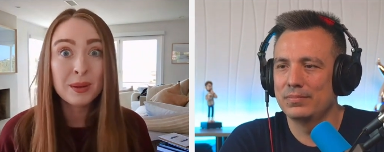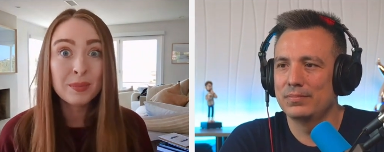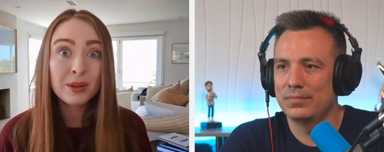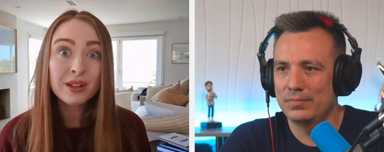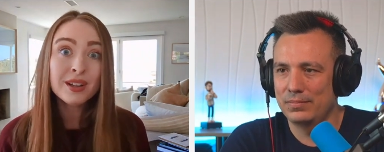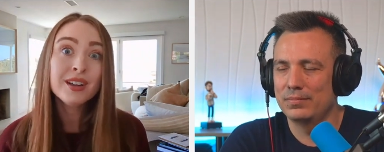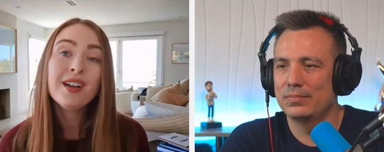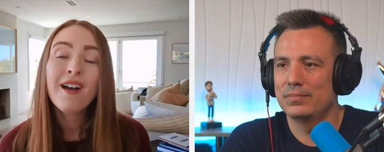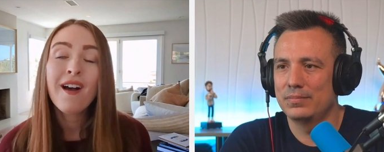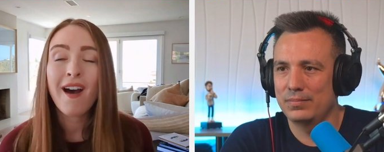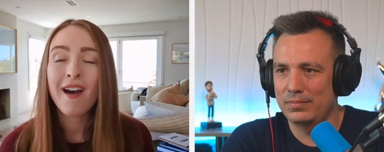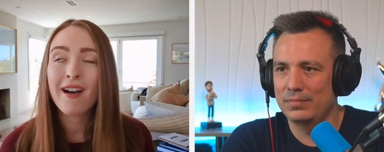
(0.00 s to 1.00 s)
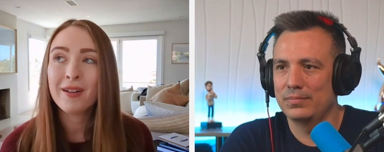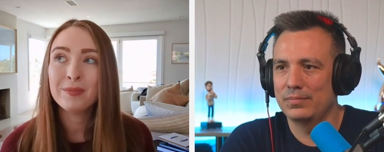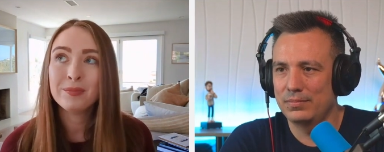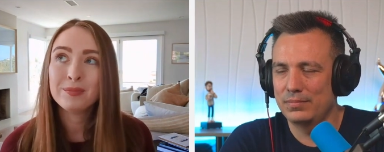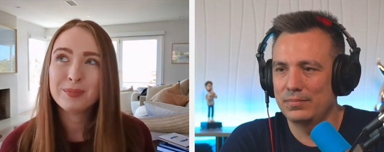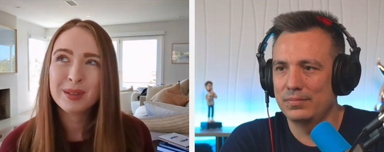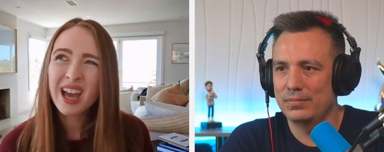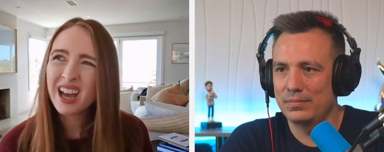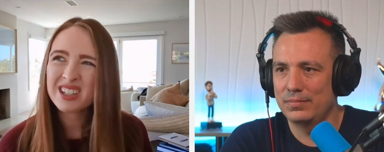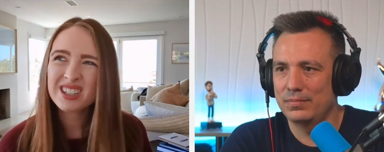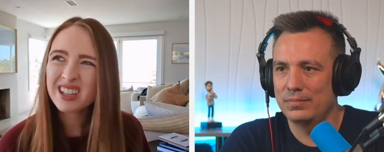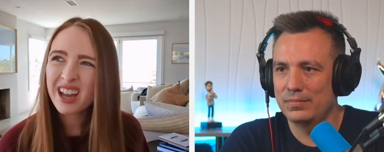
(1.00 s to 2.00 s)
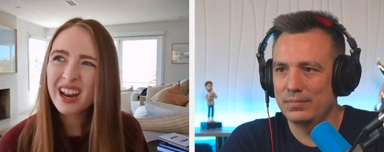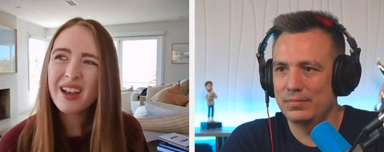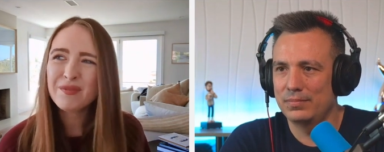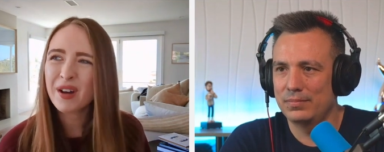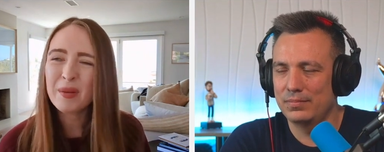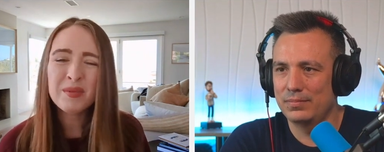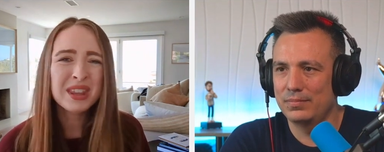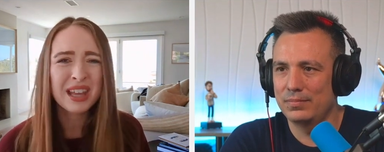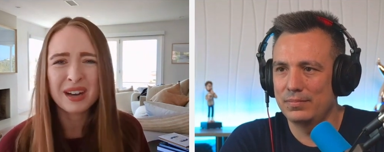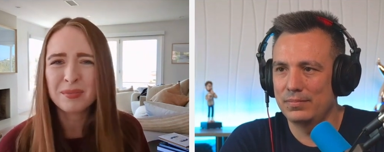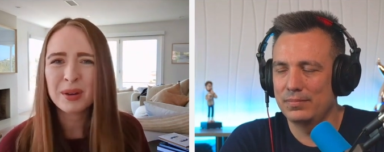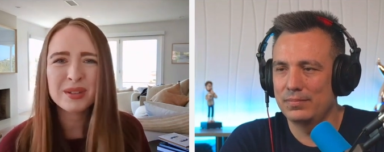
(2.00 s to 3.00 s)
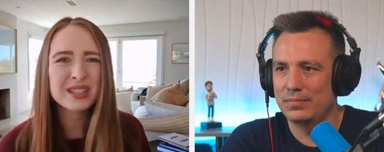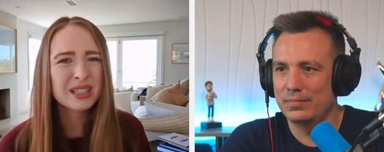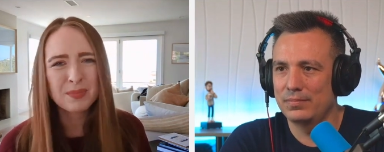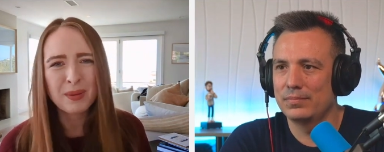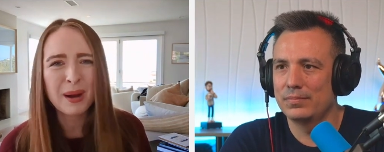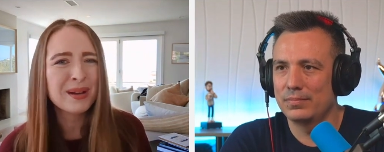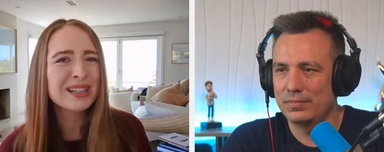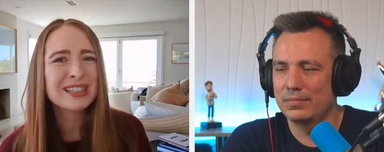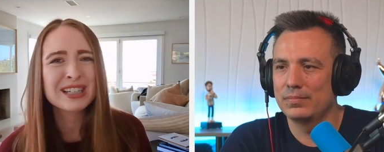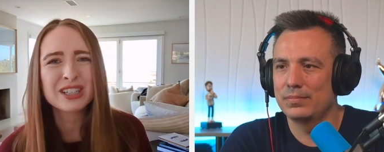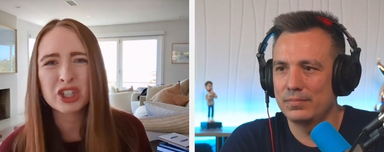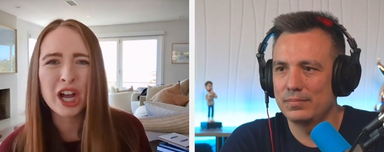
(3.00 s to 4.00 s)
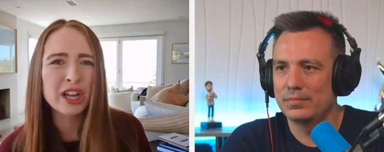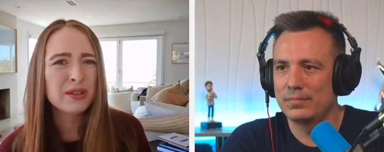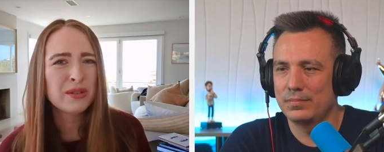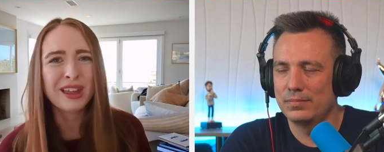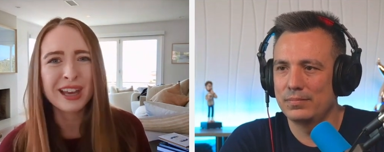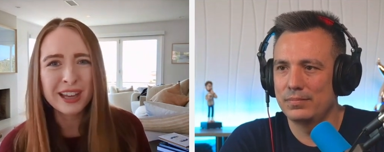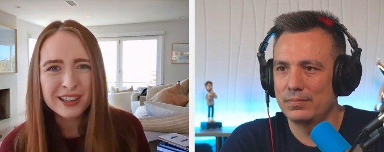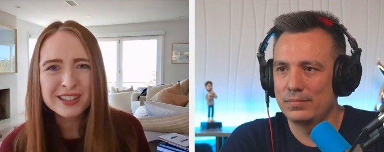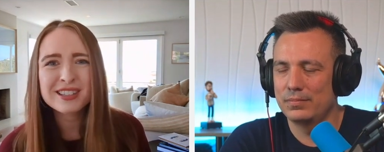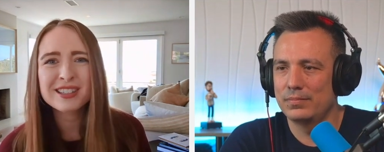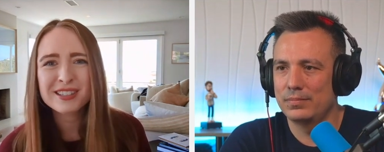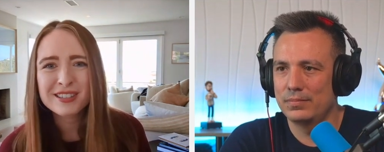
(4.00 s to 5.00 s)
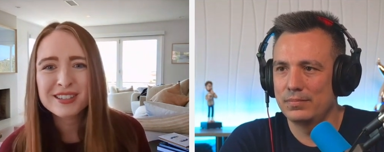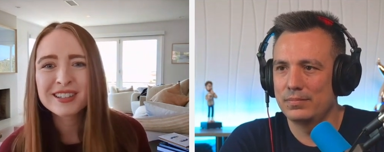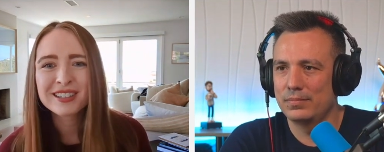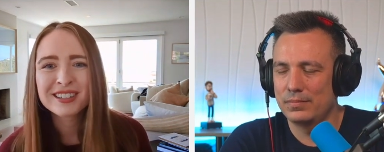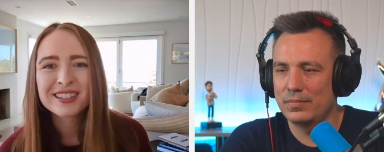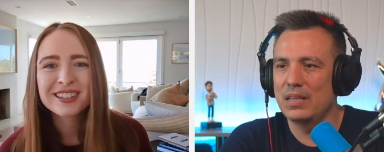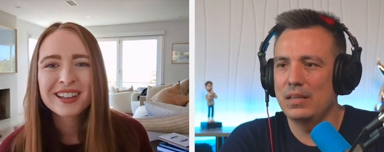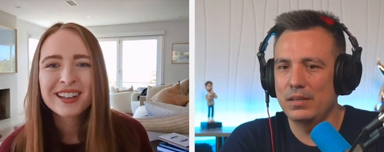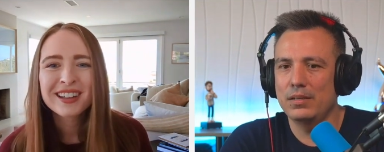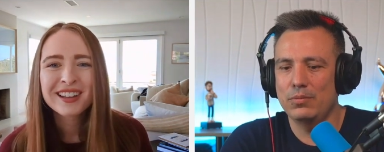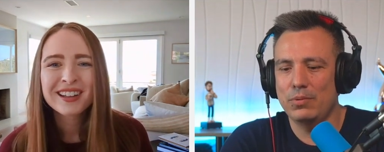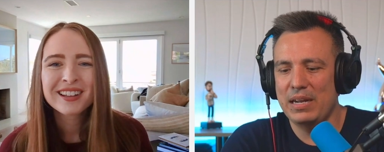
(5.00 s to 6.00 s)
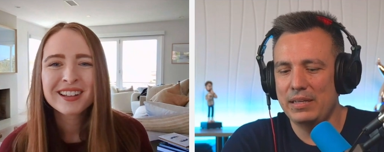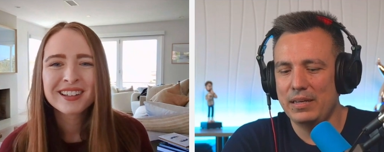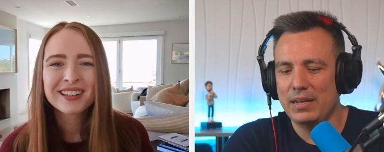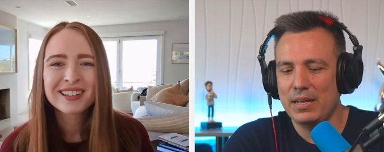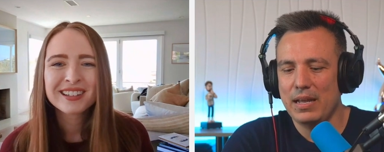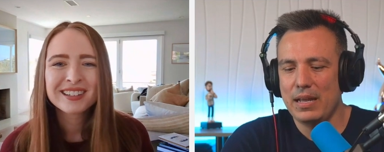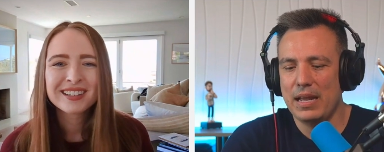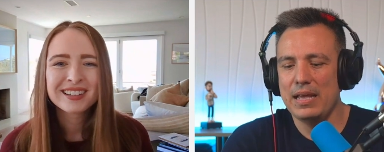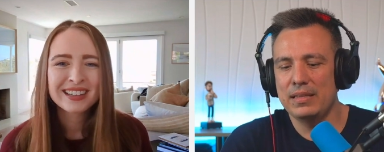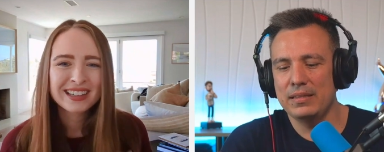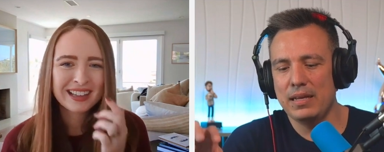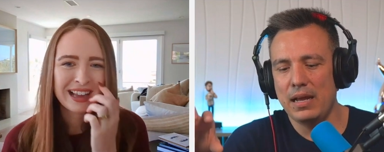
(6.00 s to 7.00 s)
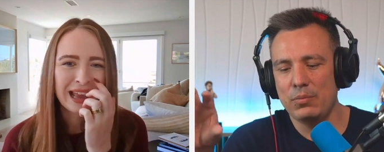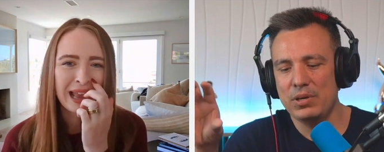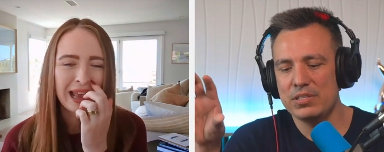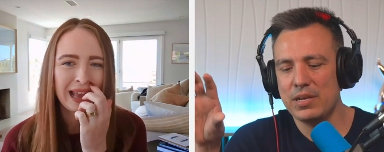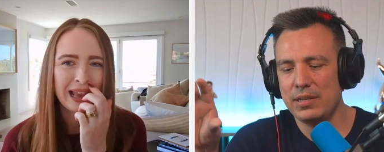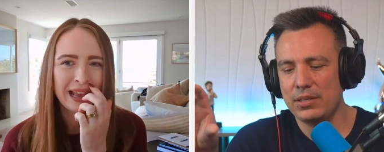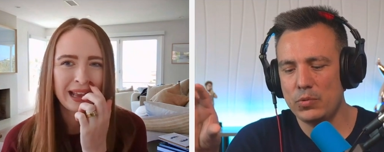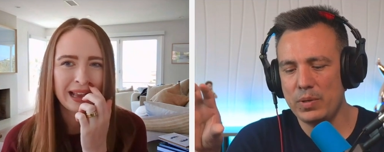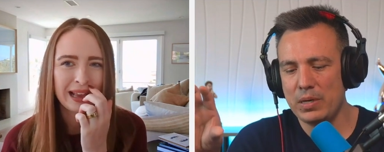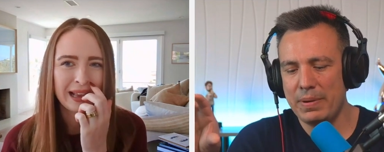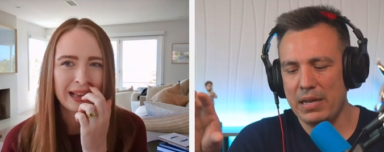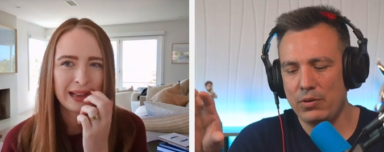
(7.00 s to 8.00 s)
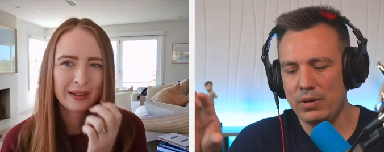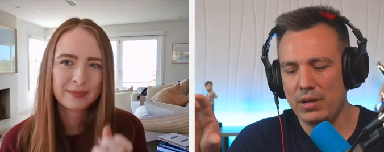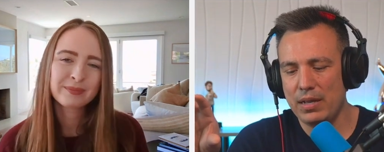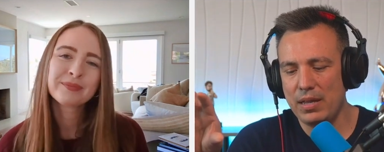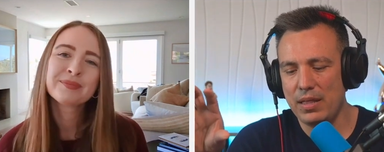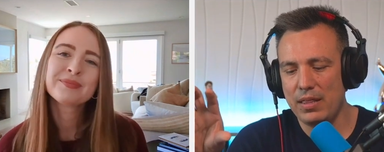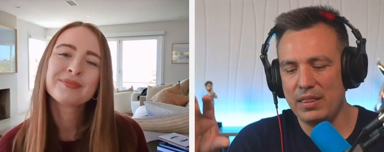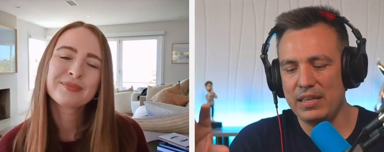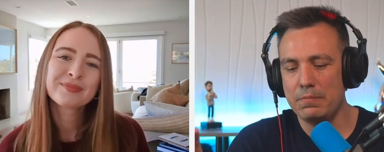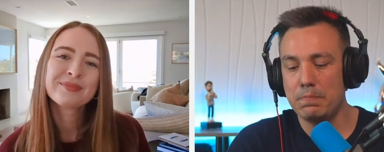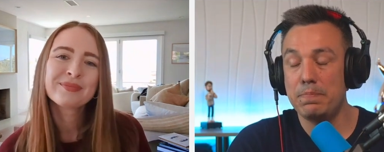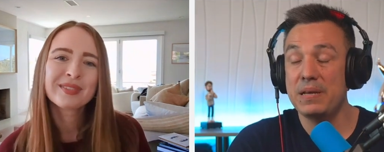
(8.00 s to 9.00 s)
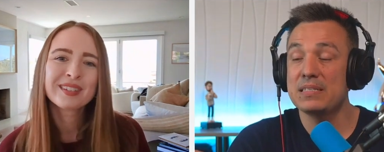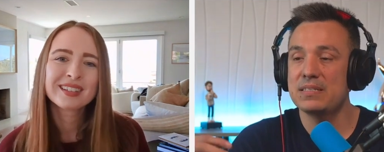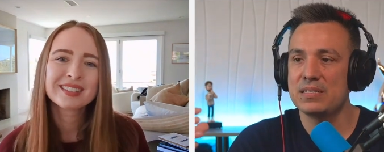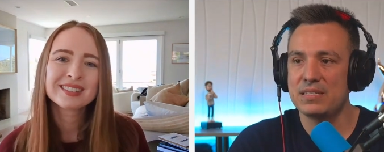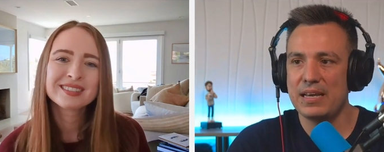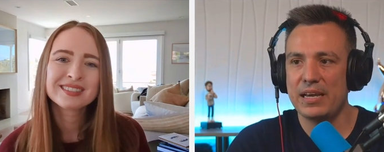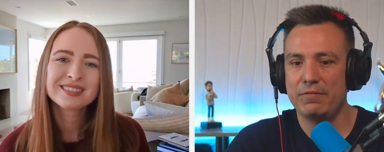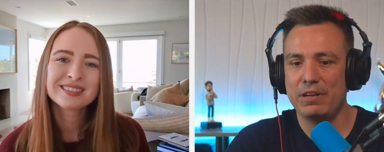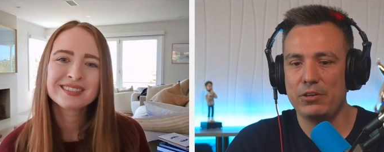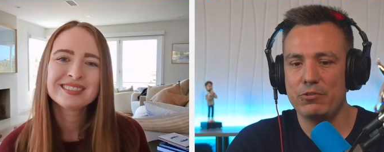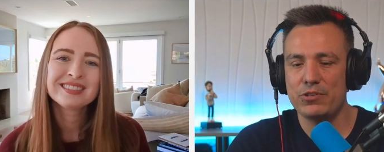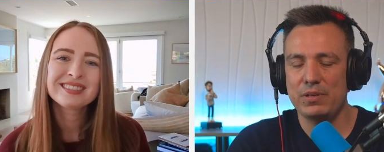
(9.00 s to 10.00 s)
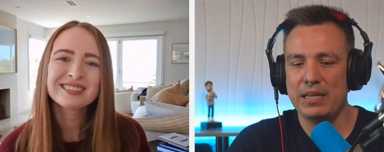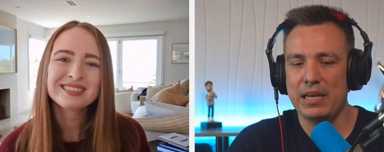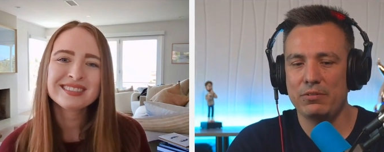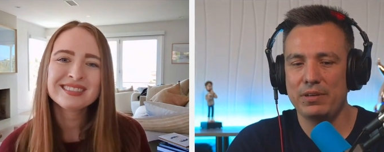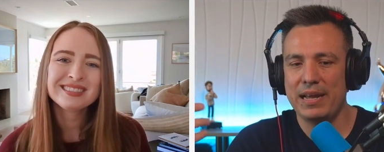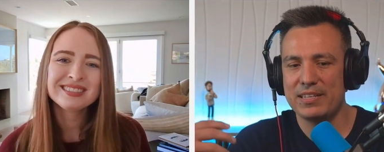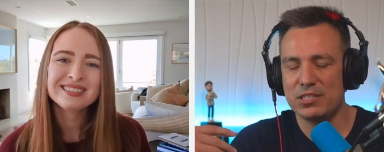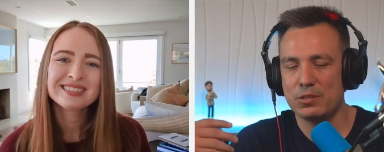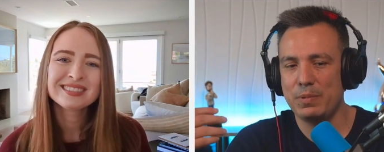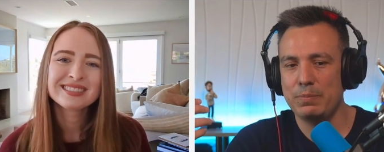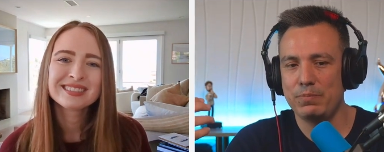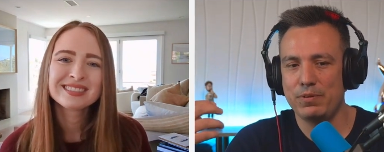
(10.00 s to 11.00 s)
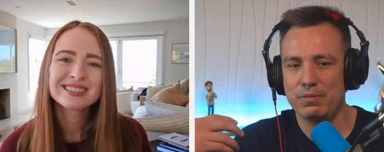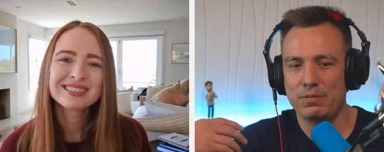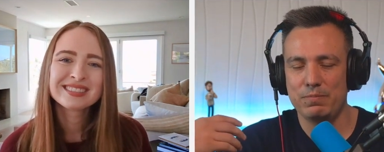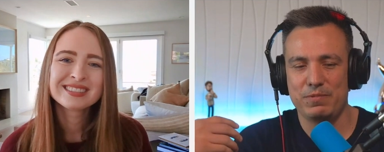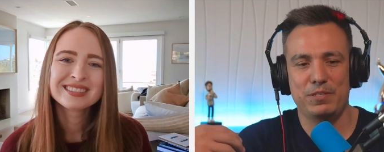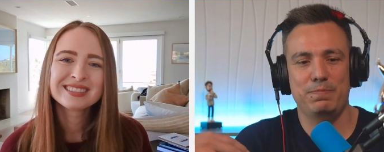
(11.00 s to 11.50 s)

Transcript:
Speaker 1: for people. But yeah, just kind of have fun with it. I'm always experimenting, trying new things.
Speaker 2: Right. And I want to talk a little bit about the business side of it. Usually I don't ask people